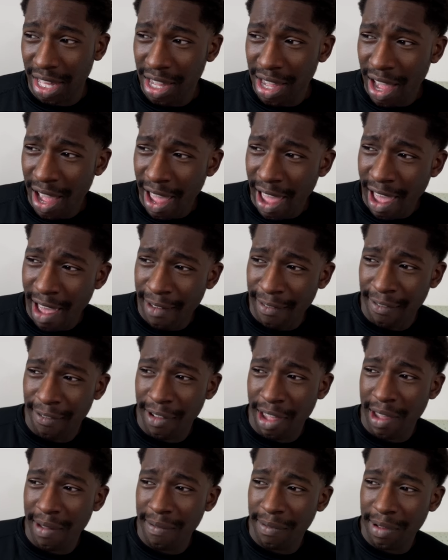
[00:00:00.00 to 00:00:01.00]
think I have
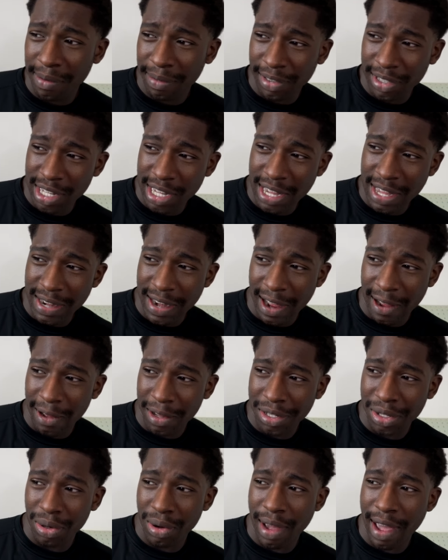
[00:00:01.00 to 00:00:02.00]
Fame 15. I
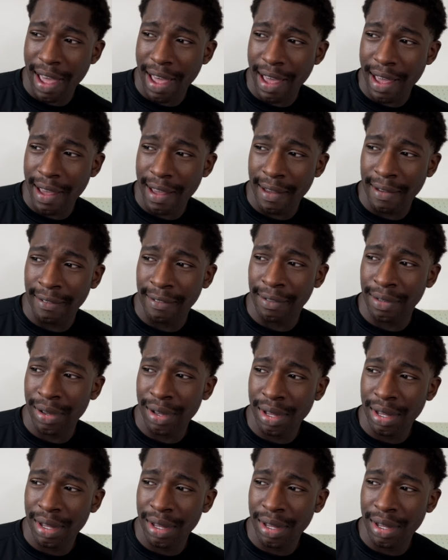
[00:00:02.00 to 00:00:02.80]
also have,